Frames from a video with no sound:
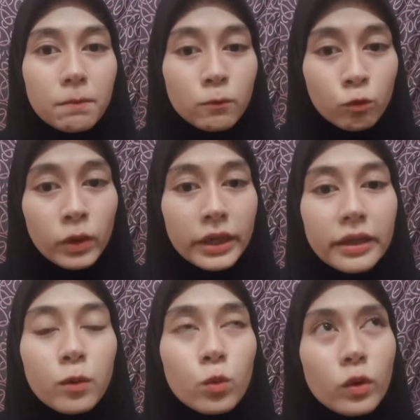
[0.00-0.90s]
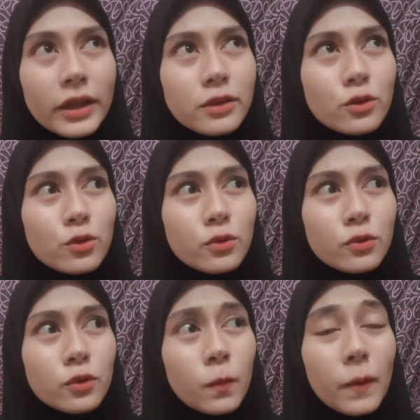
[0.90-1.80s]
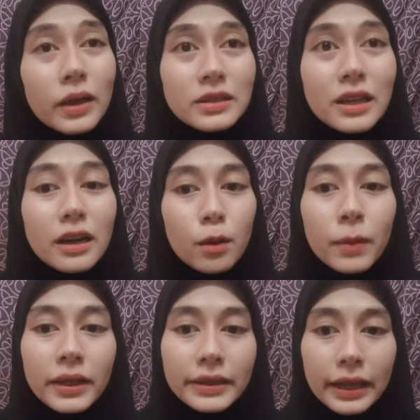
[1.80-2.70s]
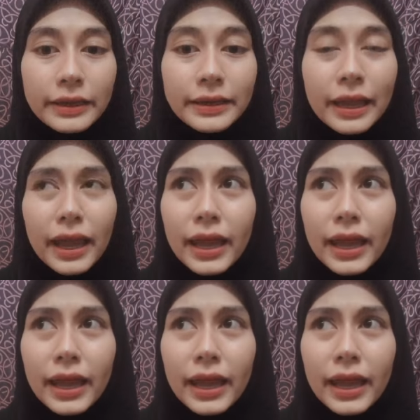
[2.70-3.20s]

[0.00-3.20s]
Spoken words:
we went to Bazaar Ramadan